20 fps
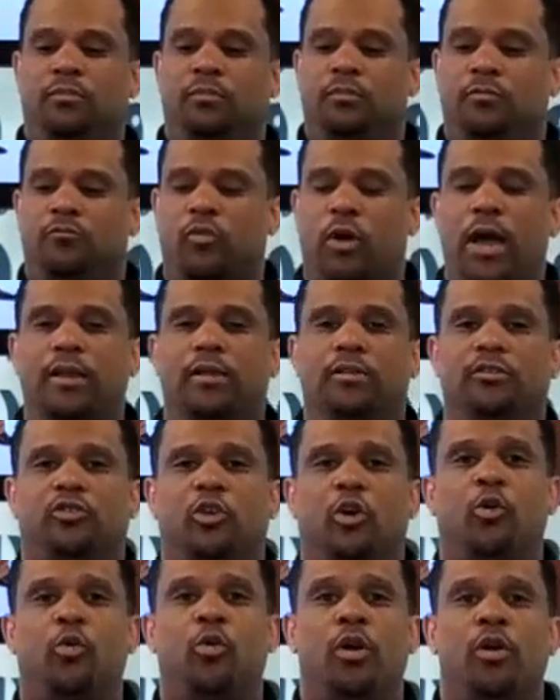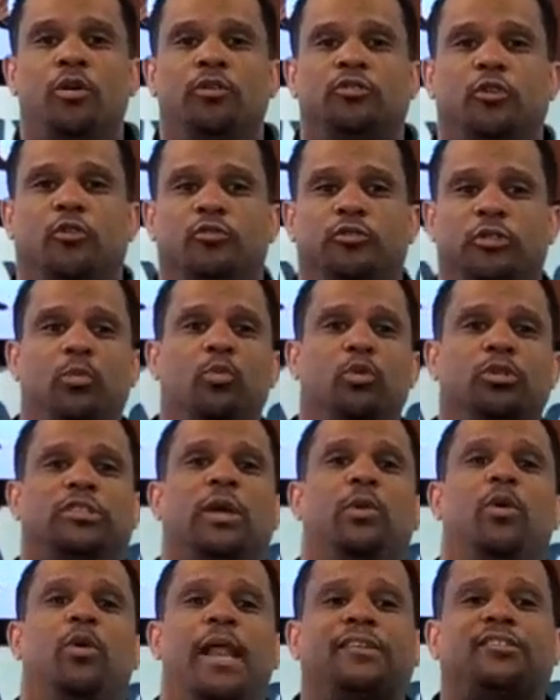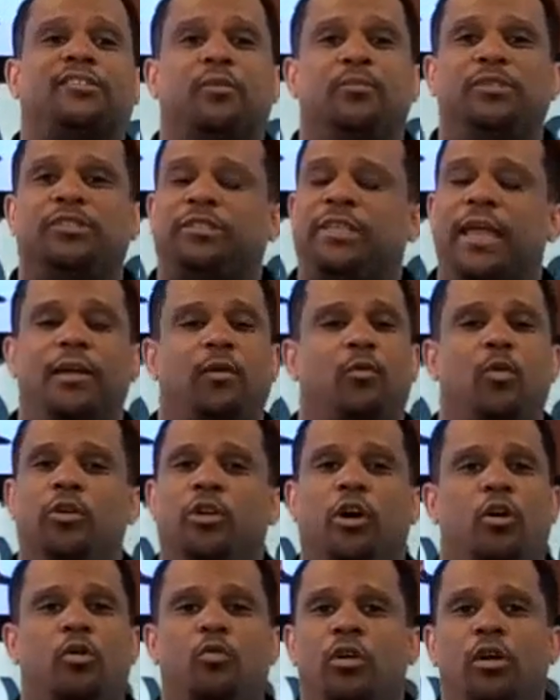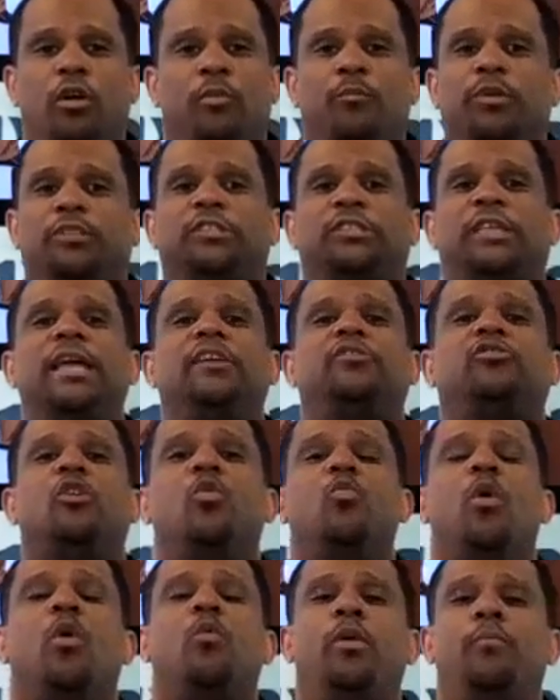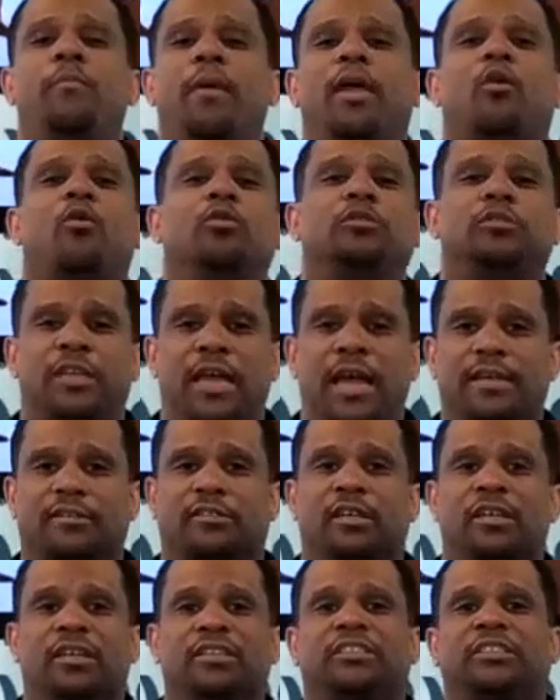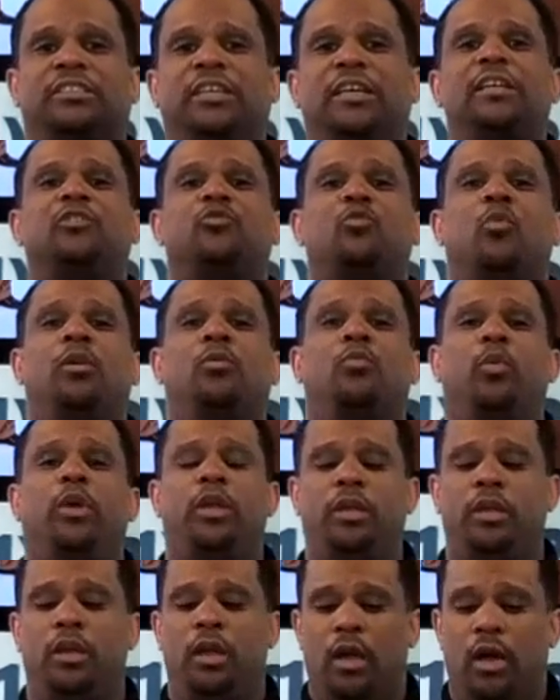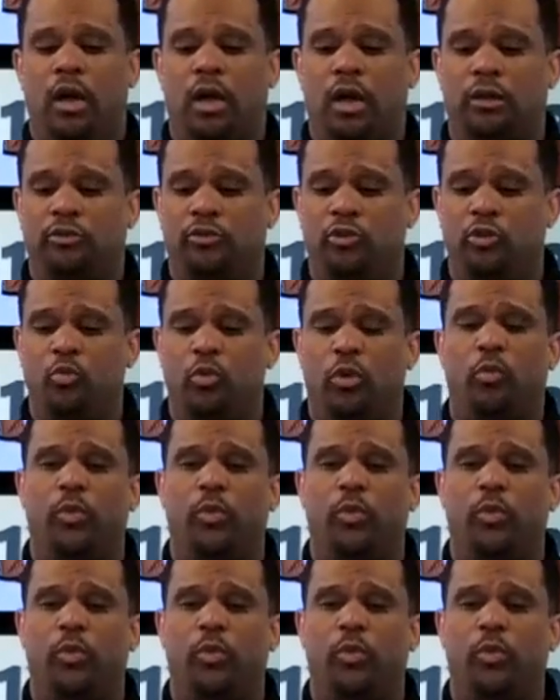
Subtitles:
Right? And so some will say, well, that's a mistake. Well, no, mistakes are what we make on tests. Sin is what we do when we